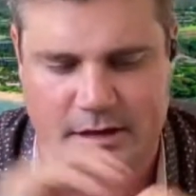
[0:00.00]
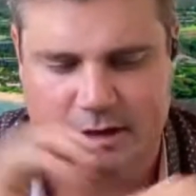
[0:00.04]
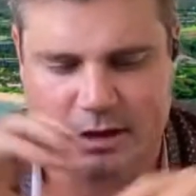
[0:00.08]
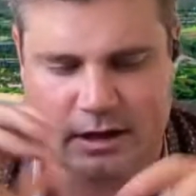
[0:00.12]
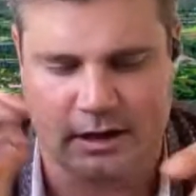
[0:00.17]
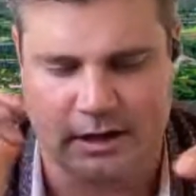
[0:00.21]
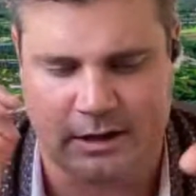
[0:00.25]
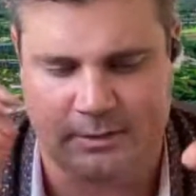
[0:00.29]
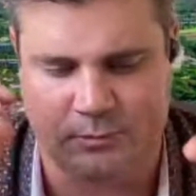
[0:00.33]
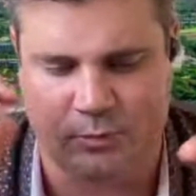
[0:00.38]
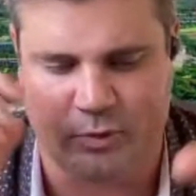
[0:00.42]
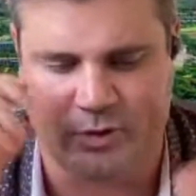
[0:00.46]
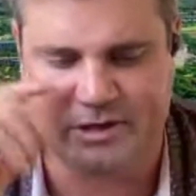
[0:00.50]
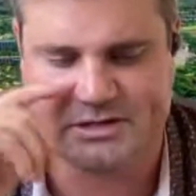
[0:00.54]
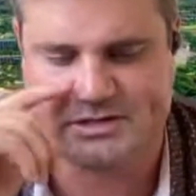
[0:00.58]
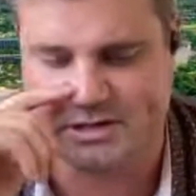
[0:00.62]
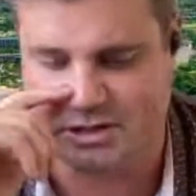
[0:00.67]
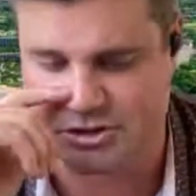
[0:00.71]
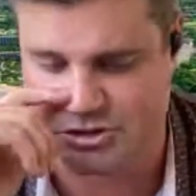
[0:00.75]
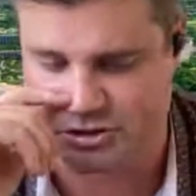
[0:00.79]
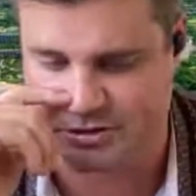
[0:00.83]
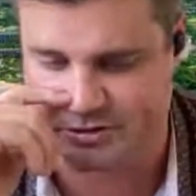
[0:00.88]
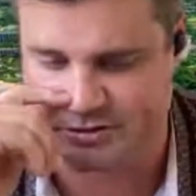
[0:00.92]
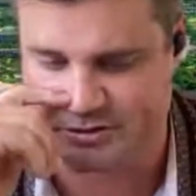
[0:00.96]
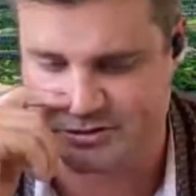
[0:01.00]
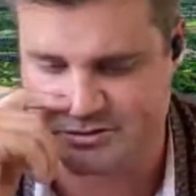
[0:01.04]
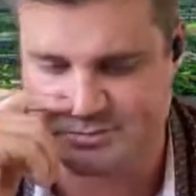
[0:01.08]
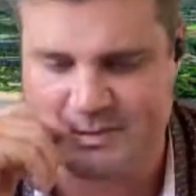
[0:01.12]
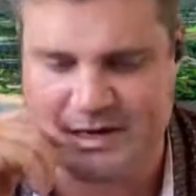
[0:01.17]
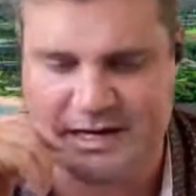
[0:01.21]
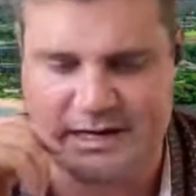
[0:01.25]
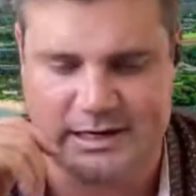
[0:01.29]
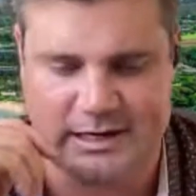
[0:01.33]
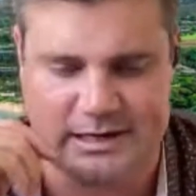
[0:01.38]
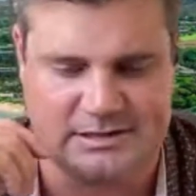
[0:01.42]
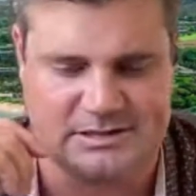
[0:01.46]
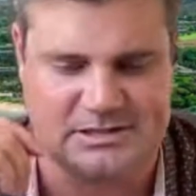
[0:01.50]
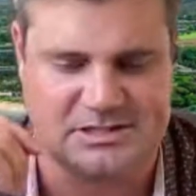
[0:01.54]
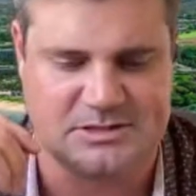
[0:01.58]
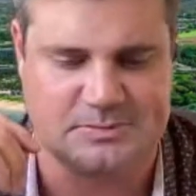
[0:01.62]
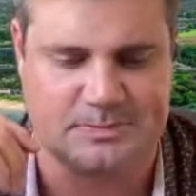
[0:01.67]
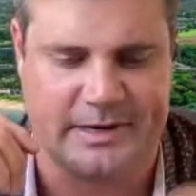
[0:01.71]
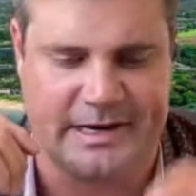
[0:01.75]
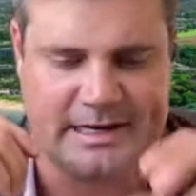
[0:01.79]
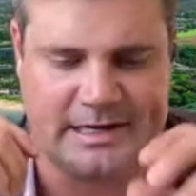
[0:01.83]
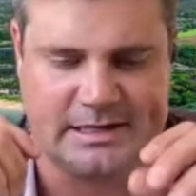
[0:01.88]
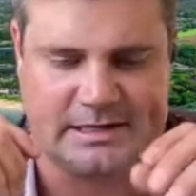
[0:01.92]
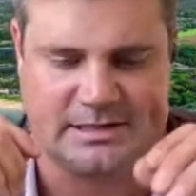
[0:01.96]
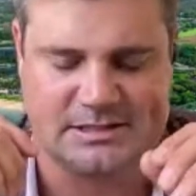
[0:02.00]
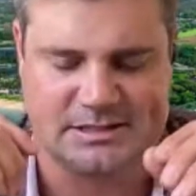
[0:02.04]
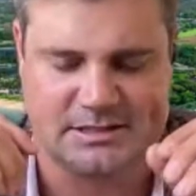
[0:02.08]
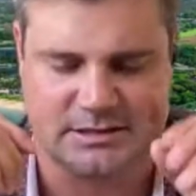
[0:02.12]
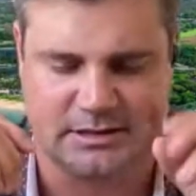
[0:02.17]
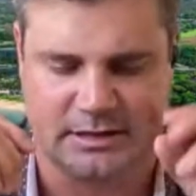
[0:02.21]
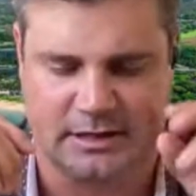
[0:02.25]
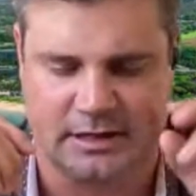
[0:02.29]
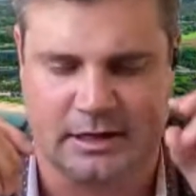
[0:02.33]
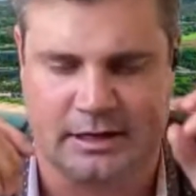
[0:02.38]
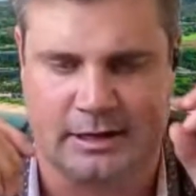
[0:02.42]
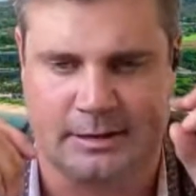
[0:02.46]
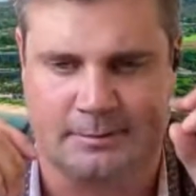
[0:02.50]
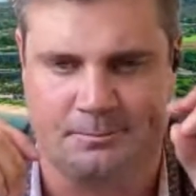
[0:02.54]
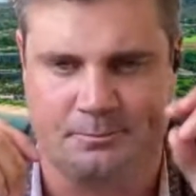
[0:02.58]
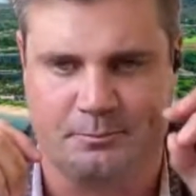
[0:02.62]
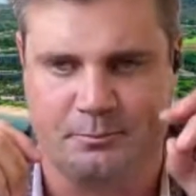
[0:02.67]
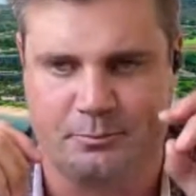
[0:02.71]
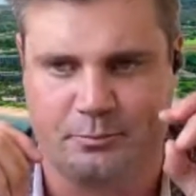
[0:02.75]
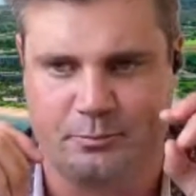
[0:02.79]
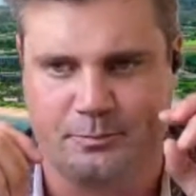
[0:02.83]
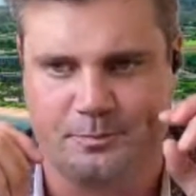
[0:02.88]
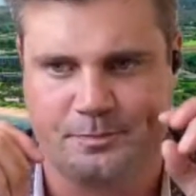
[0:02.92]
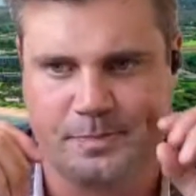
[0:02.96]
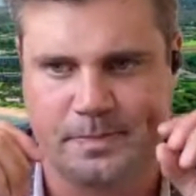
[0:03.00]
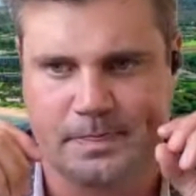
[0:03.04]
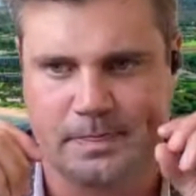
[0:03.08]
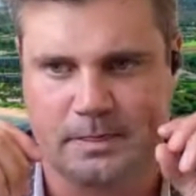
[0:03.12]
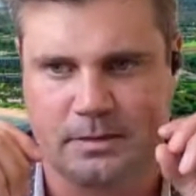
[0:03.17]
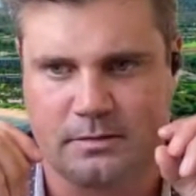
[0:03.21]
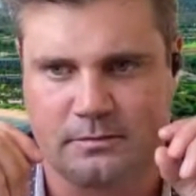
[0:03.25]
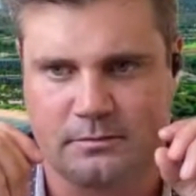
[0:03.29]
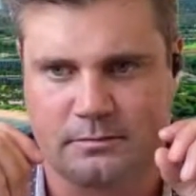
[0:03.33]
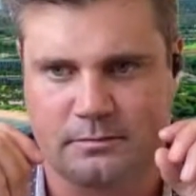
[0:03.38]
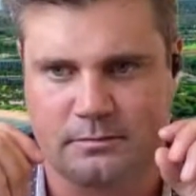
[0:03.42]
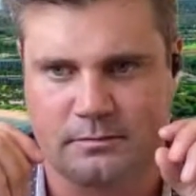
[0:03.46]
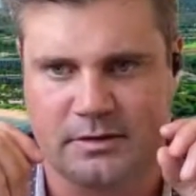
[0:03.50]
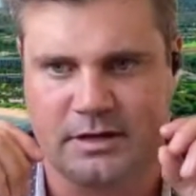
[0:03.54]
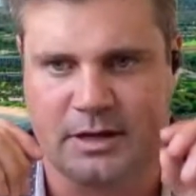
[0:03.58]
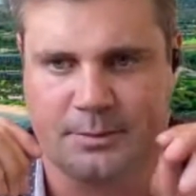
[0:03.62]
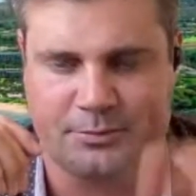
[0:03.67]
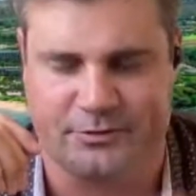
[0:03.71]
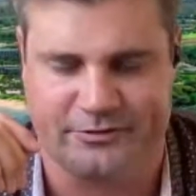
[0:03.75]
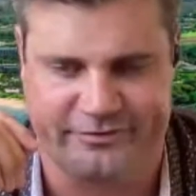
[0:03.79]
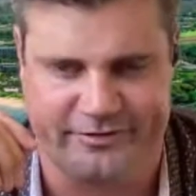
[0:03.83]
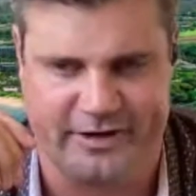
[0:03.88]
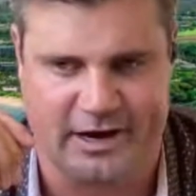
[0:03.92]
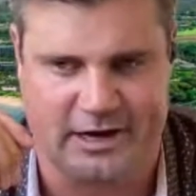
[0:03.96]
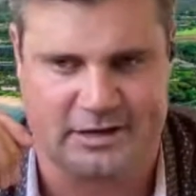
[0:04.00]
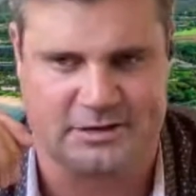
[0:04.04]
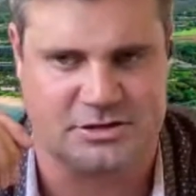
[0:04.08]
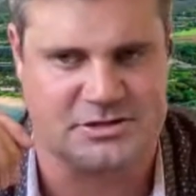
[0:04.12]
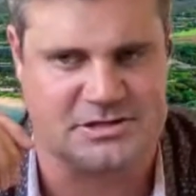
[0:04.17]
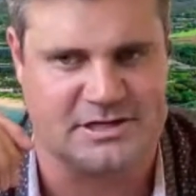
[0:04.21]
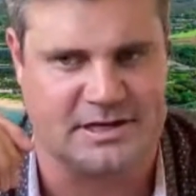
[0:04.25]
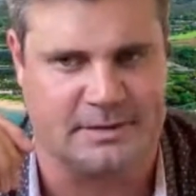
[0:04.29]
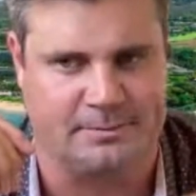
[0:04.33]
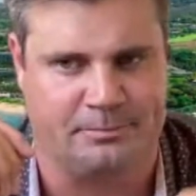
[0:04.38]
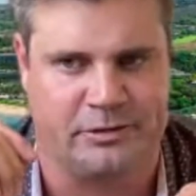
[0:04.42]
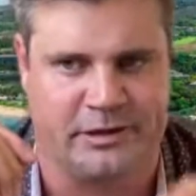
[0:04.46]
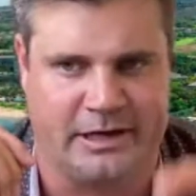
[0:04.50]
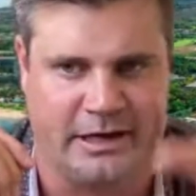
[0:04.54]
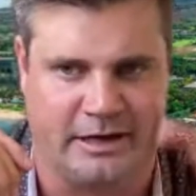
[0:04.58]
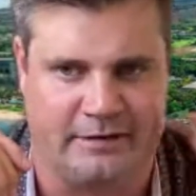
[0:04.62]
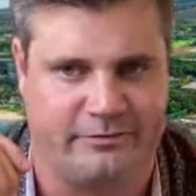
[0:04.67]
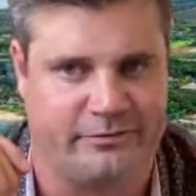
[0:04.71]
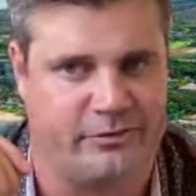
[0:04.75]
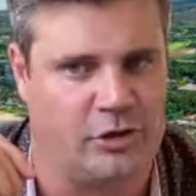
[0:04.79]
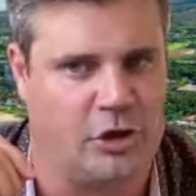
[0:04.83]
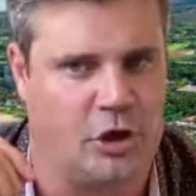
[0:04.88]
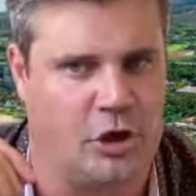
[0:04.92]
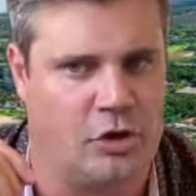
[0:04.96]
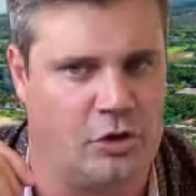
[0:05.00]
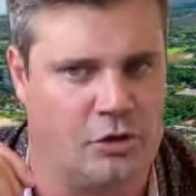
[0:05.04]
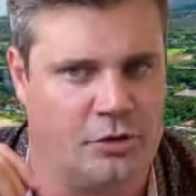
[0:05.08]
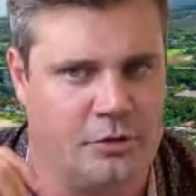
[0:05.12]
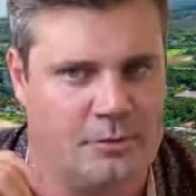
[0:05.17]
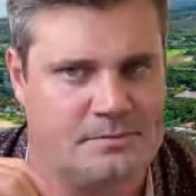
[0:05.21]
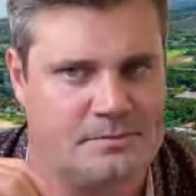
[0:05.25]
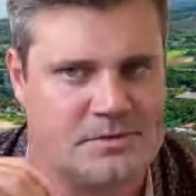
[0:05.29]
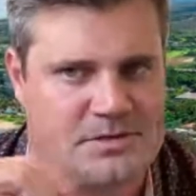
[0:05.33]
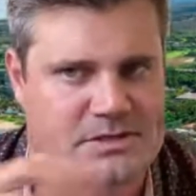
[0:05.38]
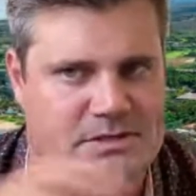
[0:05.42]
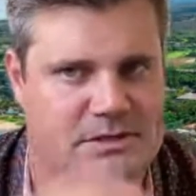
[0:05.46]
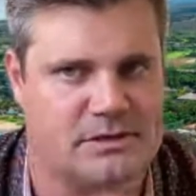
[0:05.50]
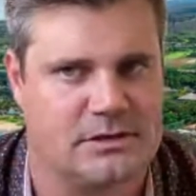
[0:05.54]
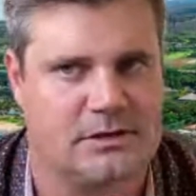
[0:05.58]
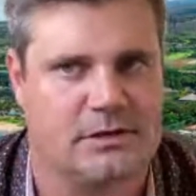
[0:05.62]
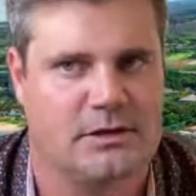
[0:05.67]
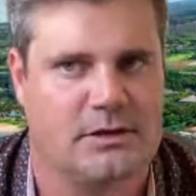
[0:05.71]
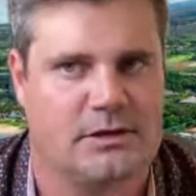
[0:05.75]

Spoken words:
Want to touch on those median spikes. Couple factors at play. For the homes,